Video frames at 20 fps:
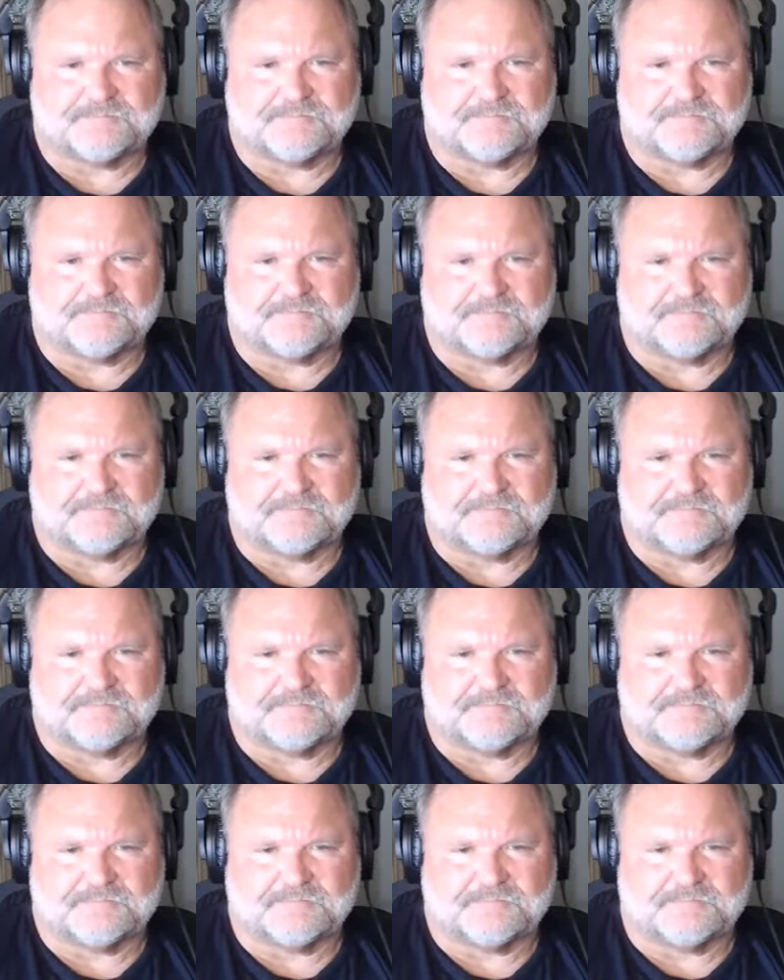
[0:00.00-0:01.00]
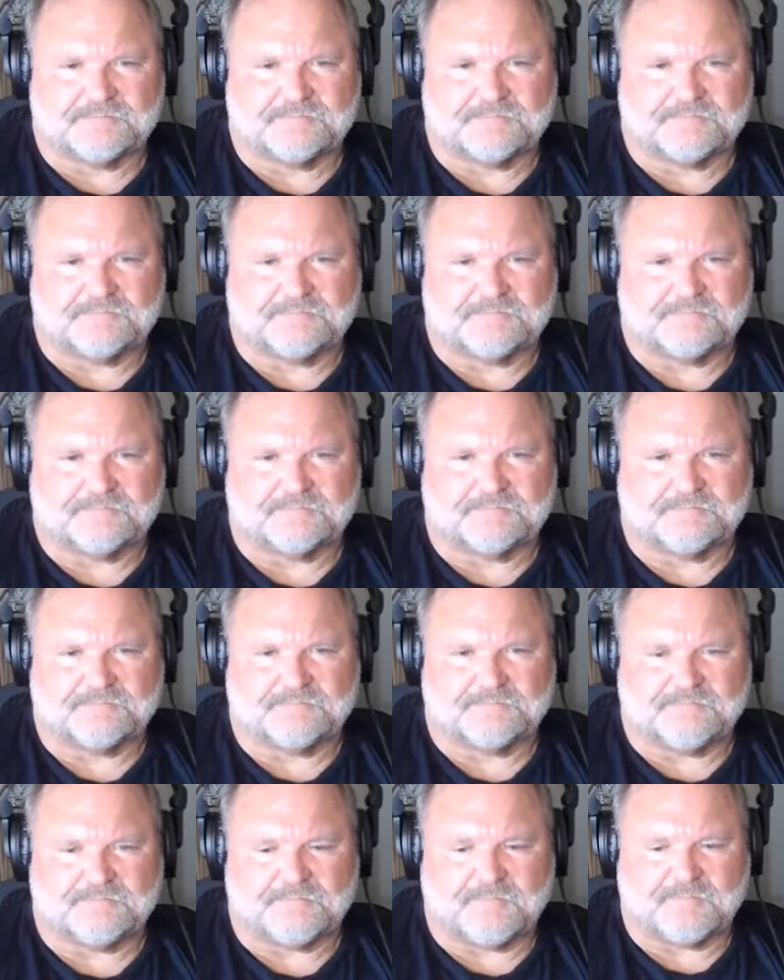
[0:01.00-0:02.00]

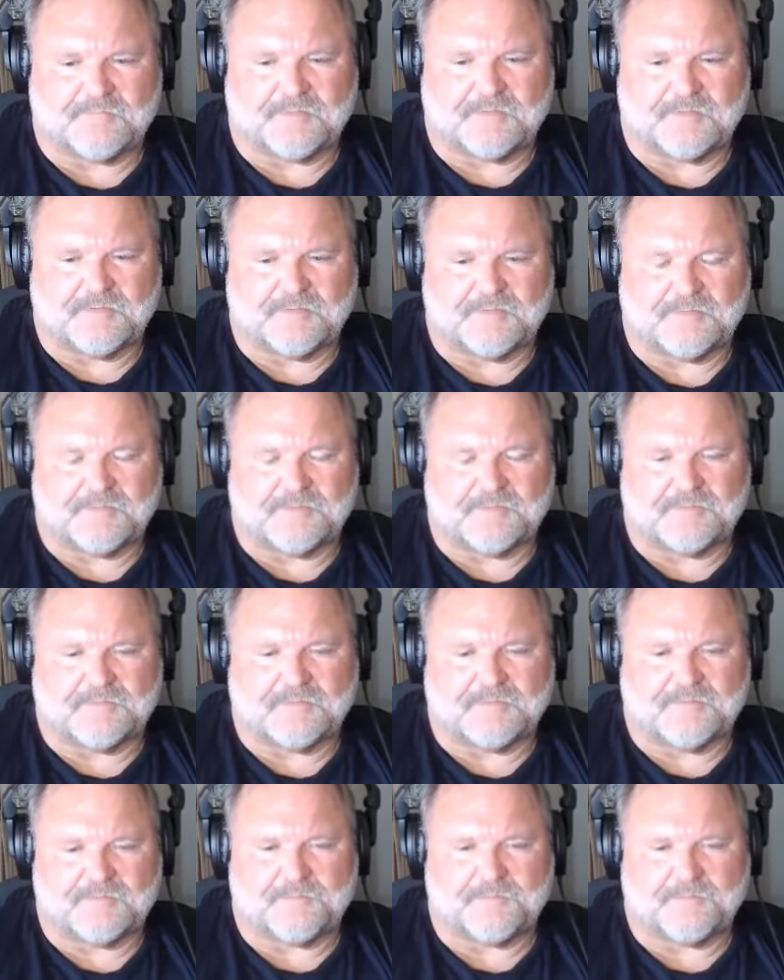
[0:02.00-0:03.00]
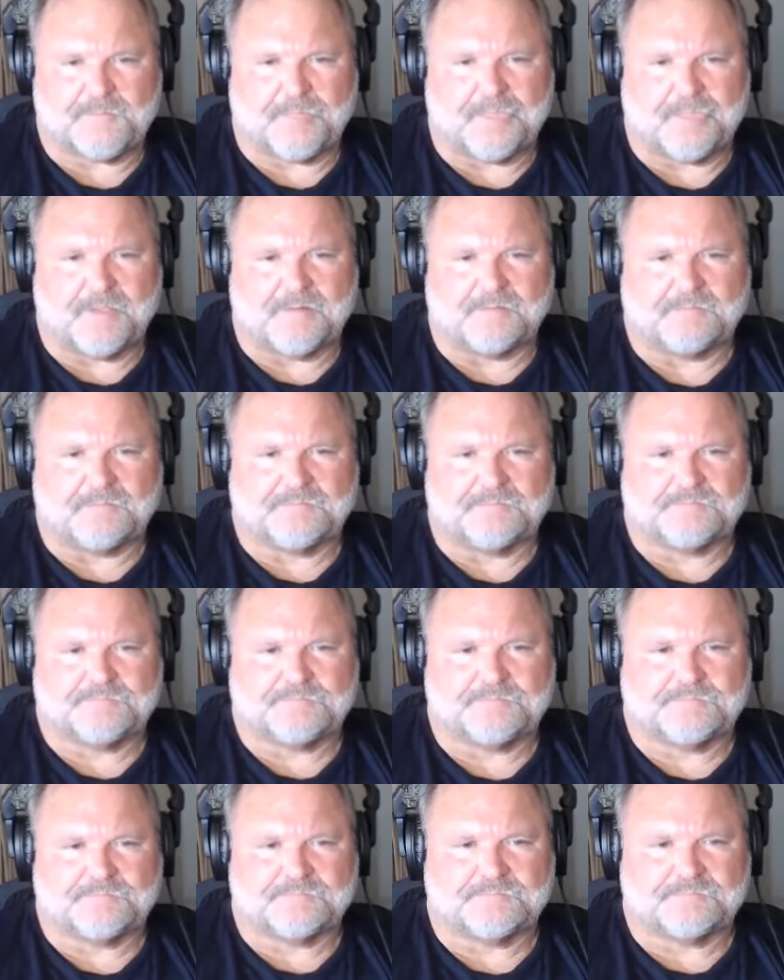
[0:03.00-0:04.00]

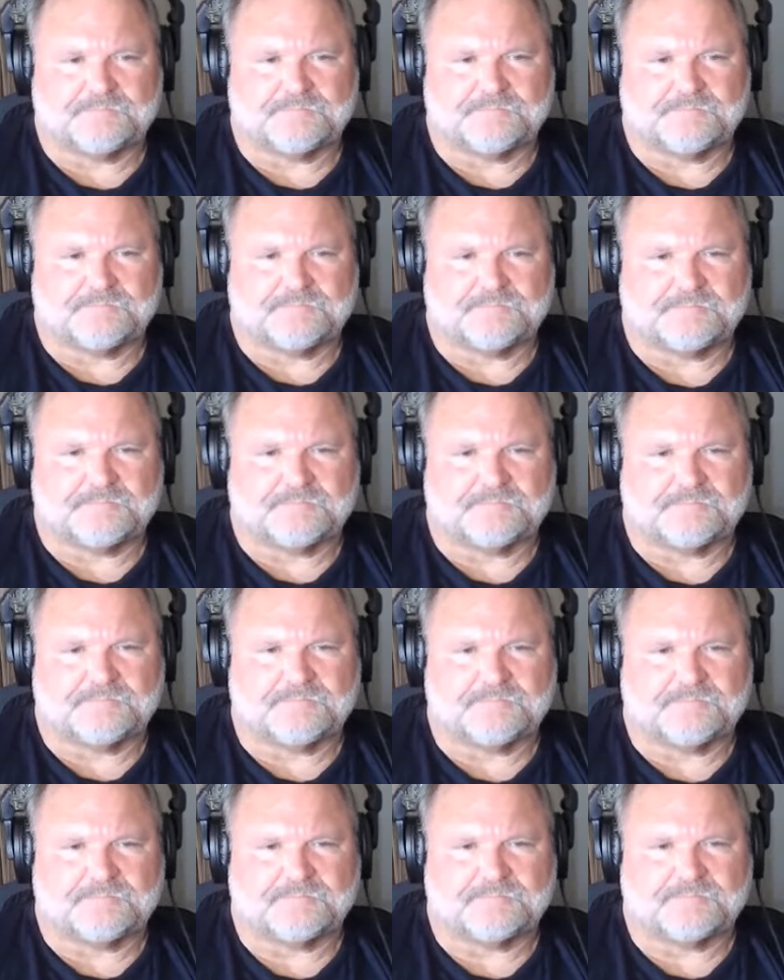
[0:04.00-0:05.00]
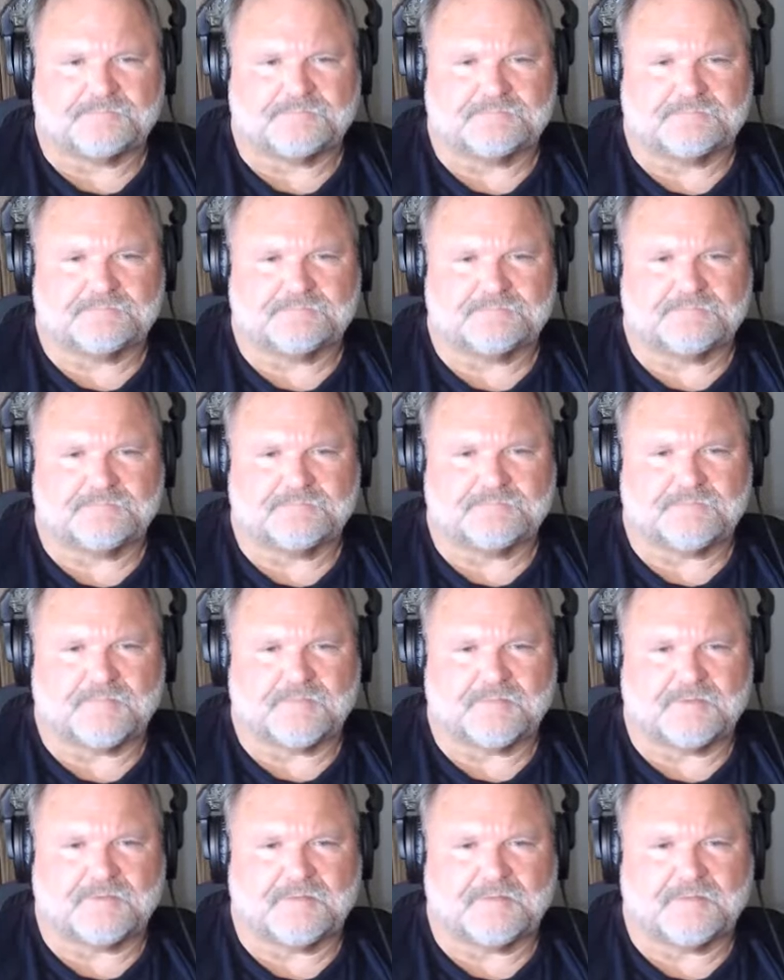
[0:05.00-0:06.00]

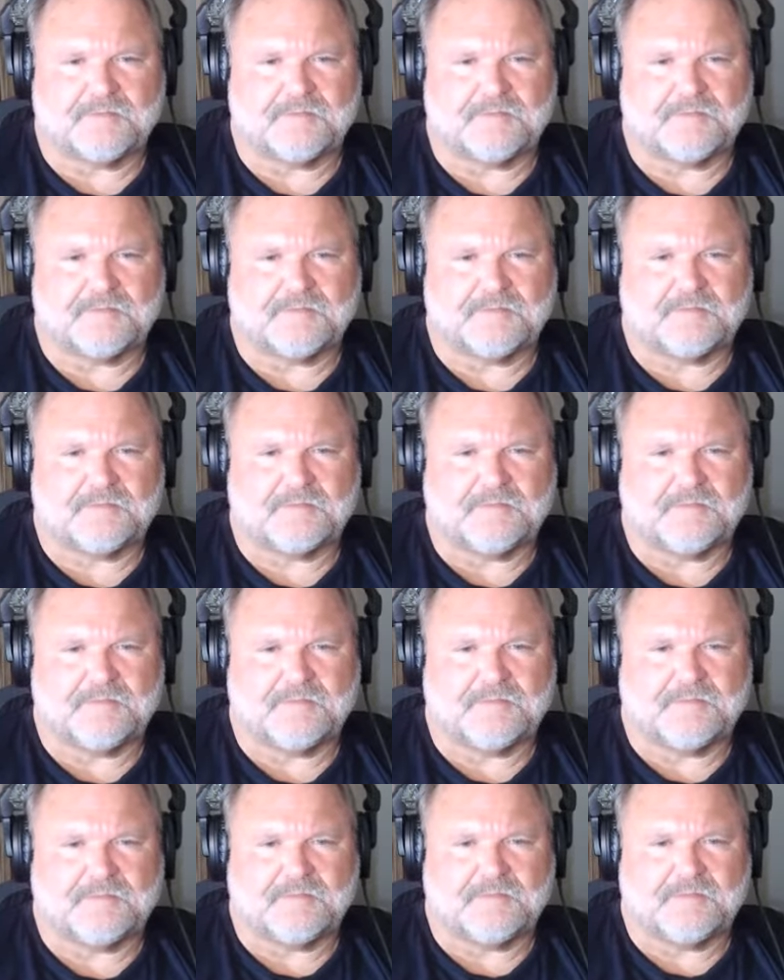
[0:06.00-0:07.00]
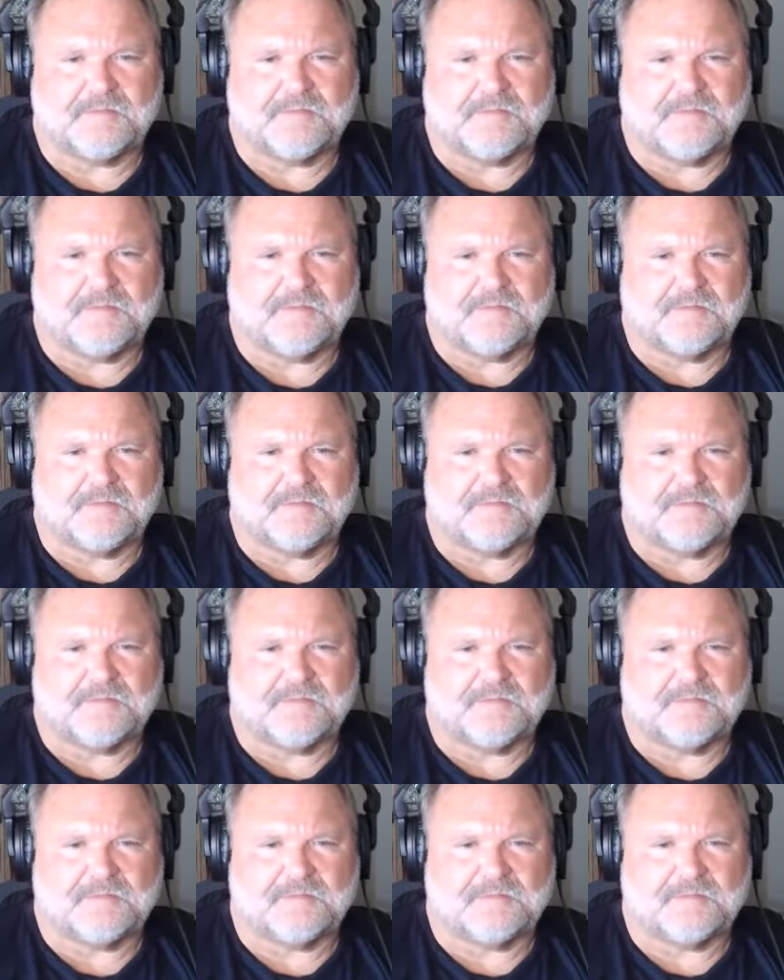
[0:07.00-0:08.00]
No words are spoken by the person on screen.